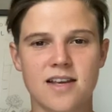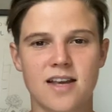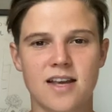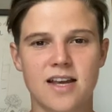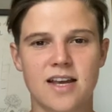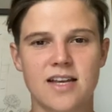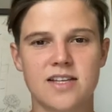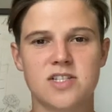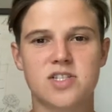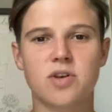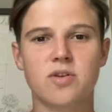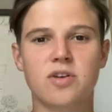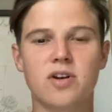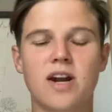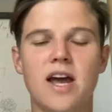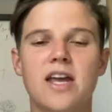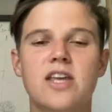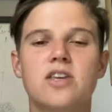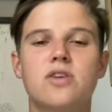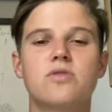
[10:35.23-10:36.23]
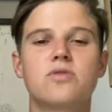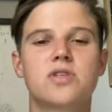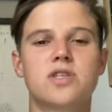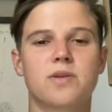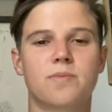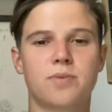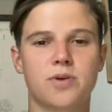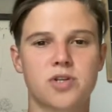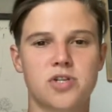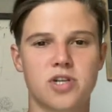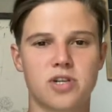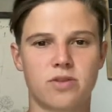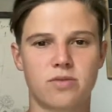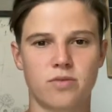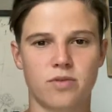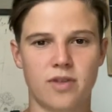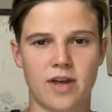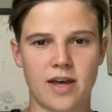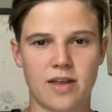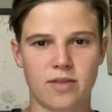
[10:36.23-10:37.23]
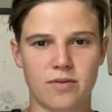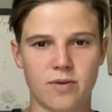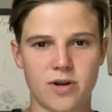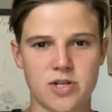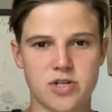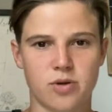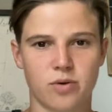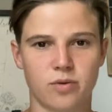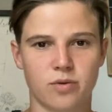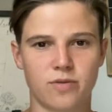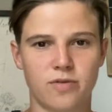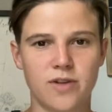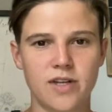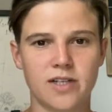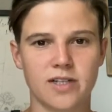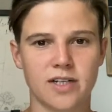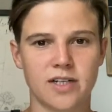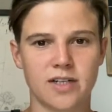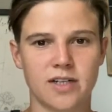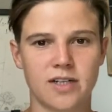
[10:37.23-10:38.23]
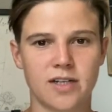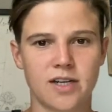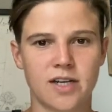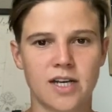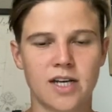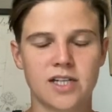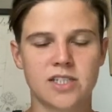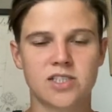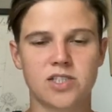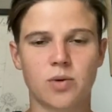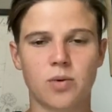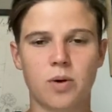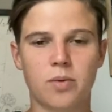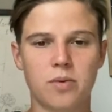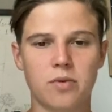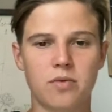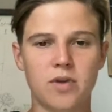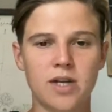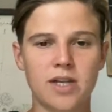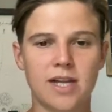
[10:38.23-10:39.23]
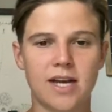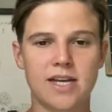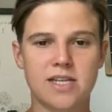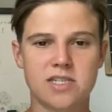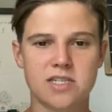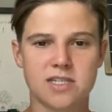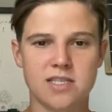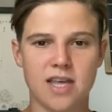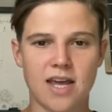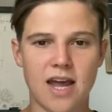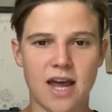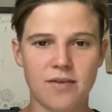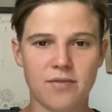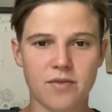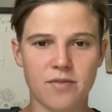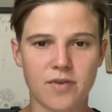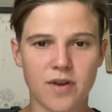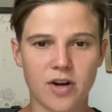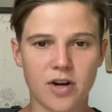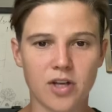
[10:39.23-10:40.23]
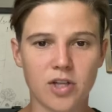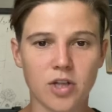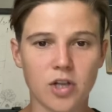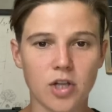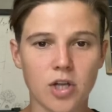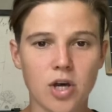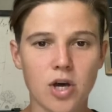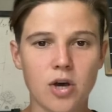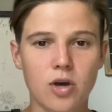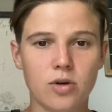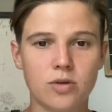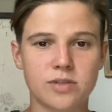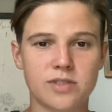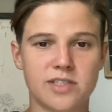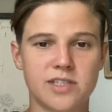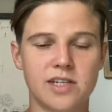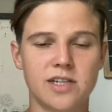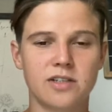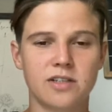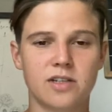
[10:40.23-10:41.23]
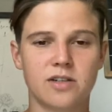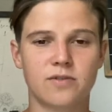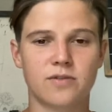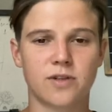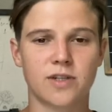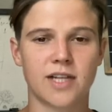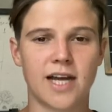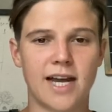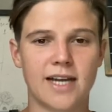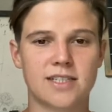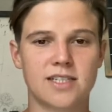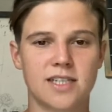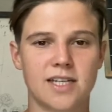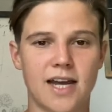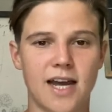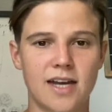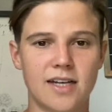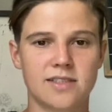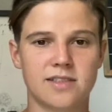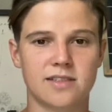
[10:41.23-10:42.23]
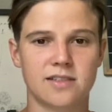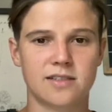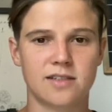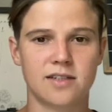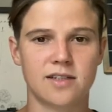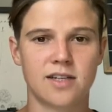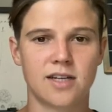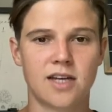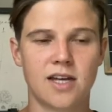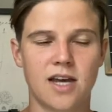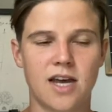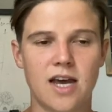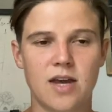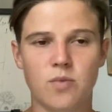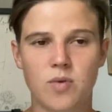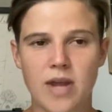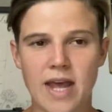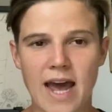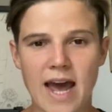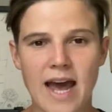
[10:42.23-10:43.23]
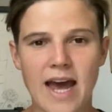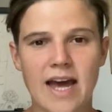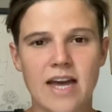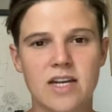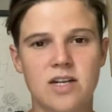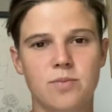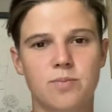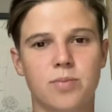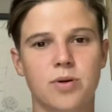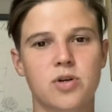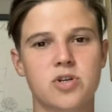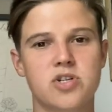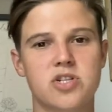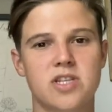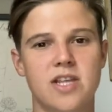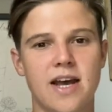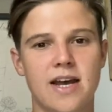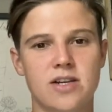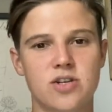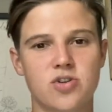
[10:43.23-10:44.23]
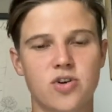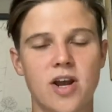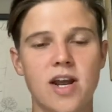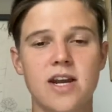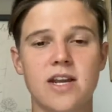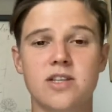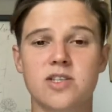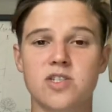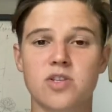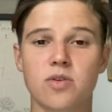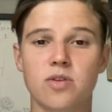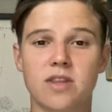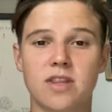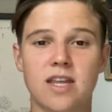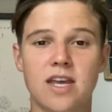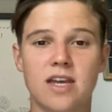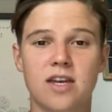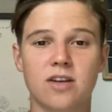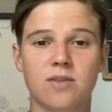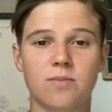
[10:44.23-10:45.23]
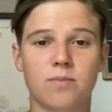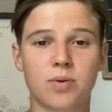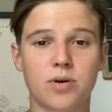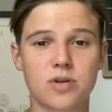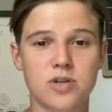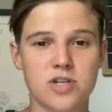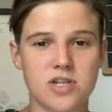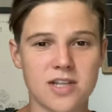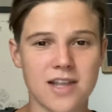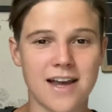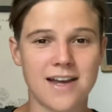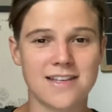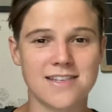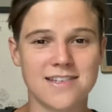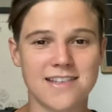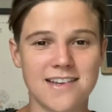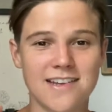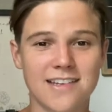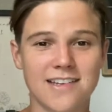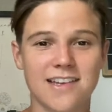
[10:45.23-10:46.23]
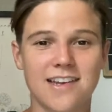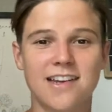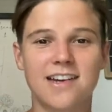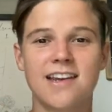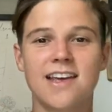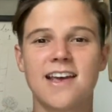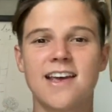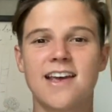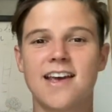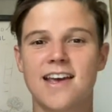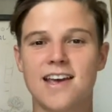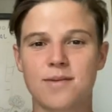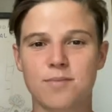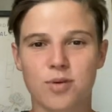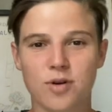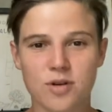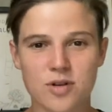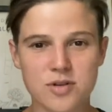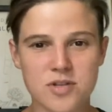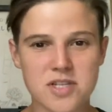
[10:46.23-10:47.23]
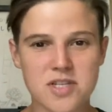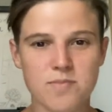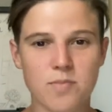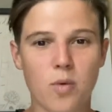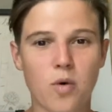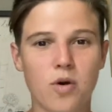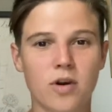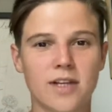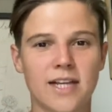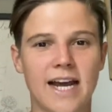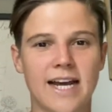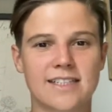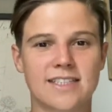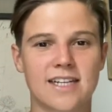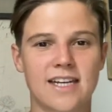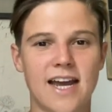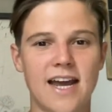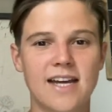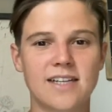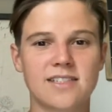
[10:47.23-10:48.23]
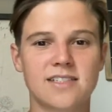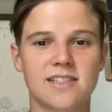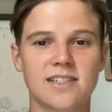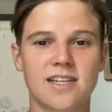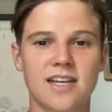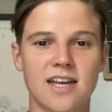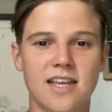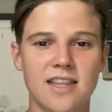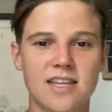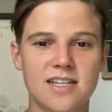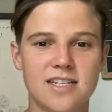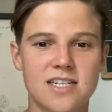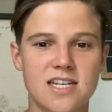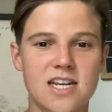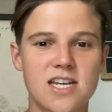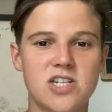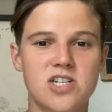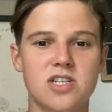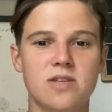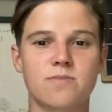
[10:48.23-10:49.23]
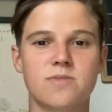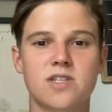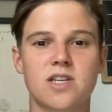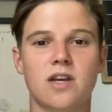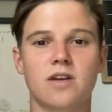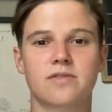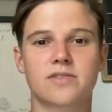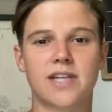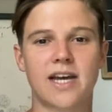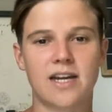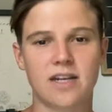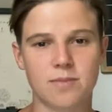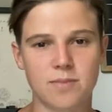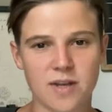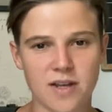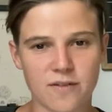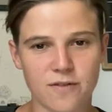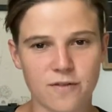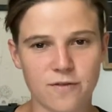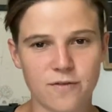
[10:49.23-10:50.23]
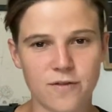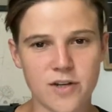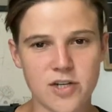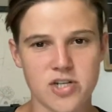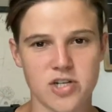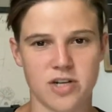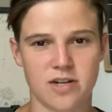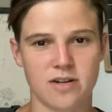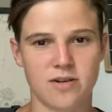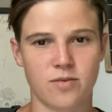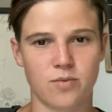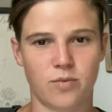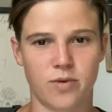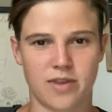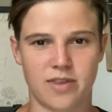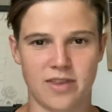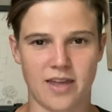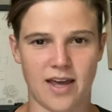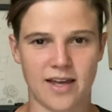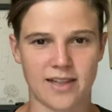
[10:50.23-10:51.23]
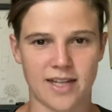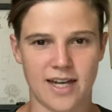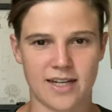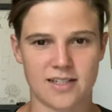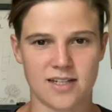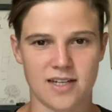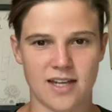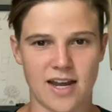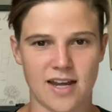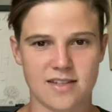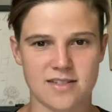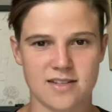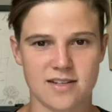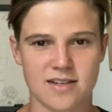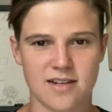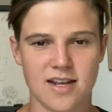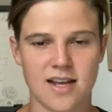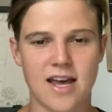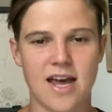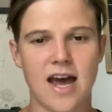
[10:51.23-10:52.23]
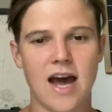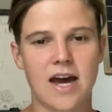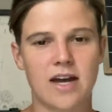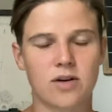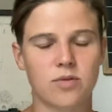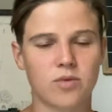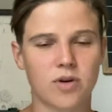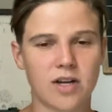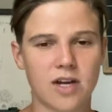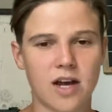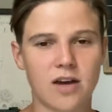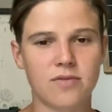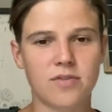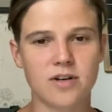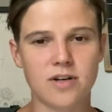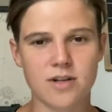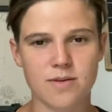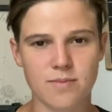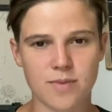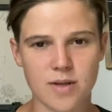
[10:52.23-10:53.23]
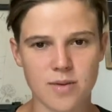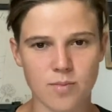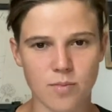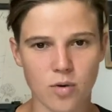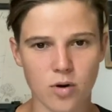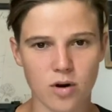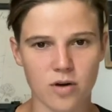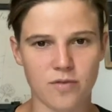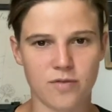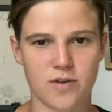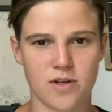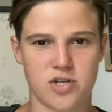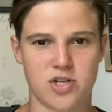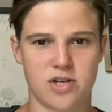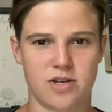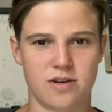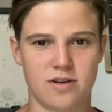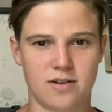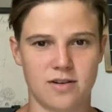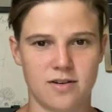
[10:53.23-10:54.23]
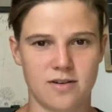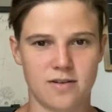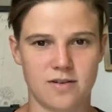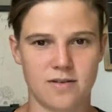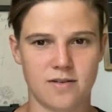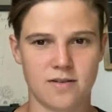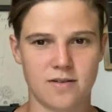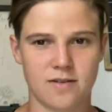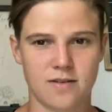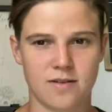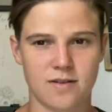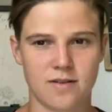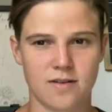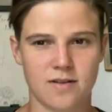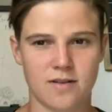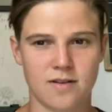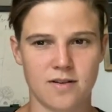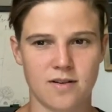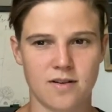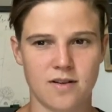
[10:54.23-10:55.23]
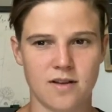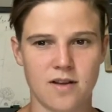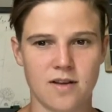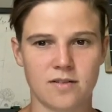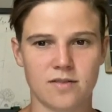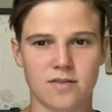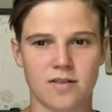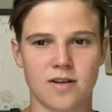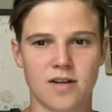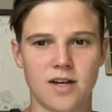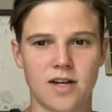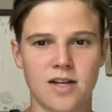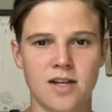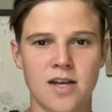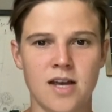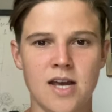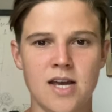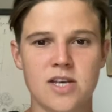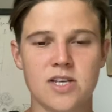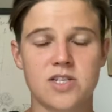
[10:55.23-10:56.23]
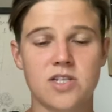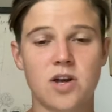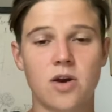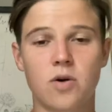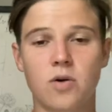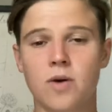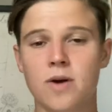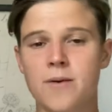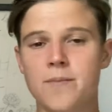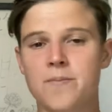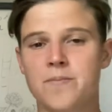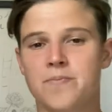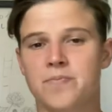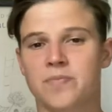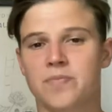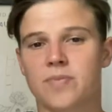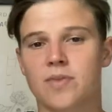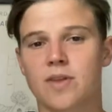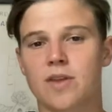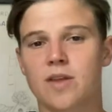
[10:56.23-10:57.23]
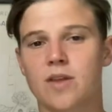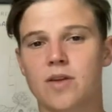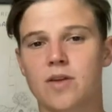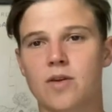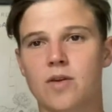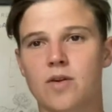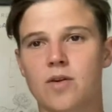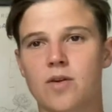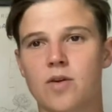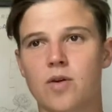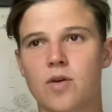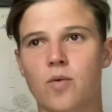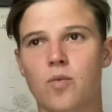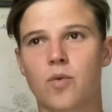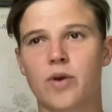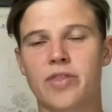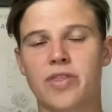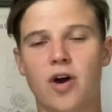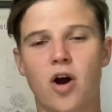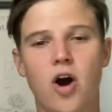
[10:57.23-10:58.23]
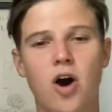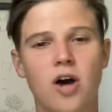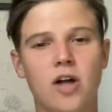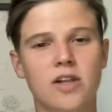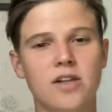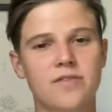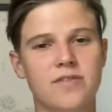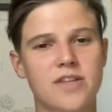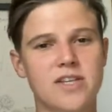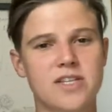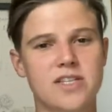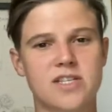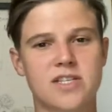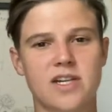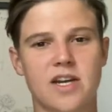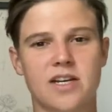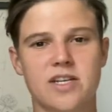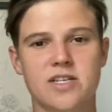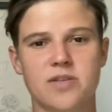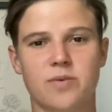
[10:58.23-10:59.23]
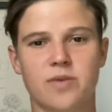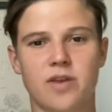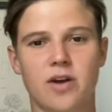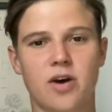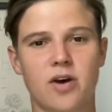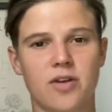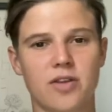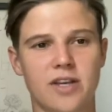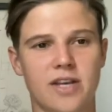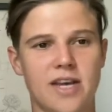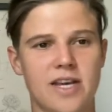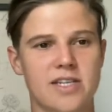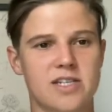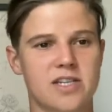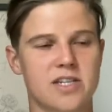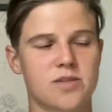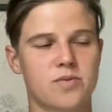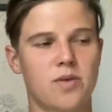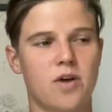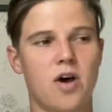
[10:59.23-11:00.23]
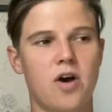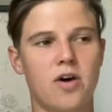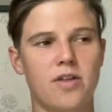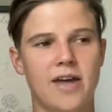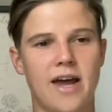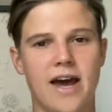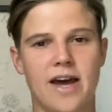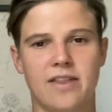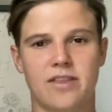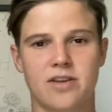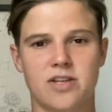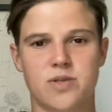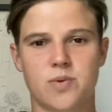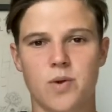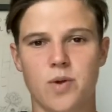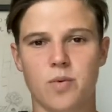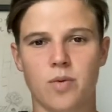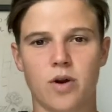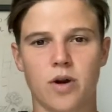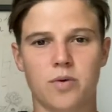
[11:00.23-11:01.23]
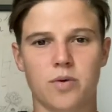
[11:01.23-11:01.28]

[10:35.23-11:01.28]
and so they're not used to pushing through that threshold feeling. So what we realize is they have a very low ceiling for lactic acid, and we had to push that training so that they could push that ceiling, produce more lactic acid, and then teach themselves how to be efficient with that lactic acid, how to recover and be more efficient. Okay, so with all of these studies, with all the case studies, with all the athletes we work